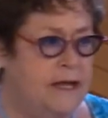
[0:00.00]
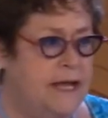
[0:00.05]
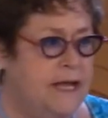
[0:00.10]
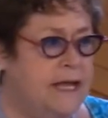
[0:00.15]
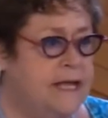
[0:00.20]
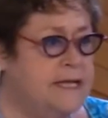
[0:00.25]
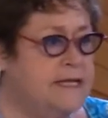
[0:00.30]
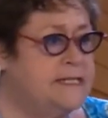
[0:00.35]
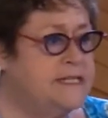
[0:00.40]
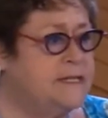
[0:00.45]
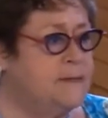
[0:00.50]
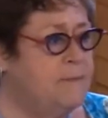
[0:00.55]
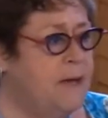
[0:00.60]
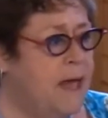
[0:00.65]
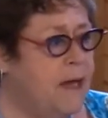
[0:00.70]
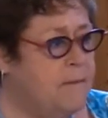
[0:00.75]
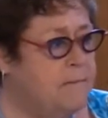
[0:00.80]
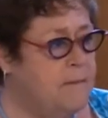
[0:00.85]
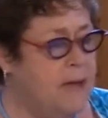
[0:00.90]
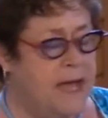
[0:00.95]
It is
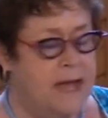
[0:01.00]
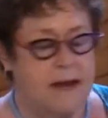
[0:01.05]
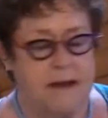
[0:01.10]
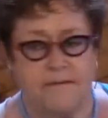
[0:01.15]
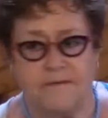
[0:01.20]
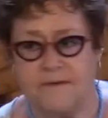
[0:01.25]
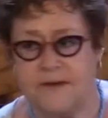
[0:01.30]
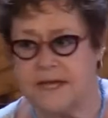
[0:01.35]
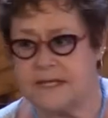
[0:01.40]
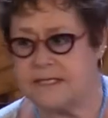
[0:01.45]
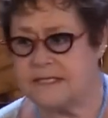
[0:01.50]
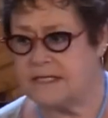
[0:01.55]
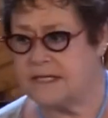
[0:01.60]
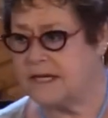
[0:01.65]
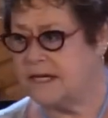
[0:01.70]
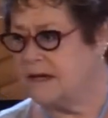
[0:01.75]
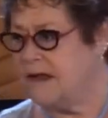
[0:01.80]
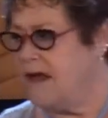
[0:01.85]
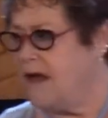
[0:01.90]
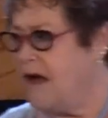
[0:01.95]
about
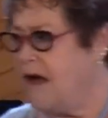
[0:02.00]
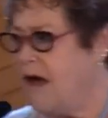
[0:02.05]
manifesting.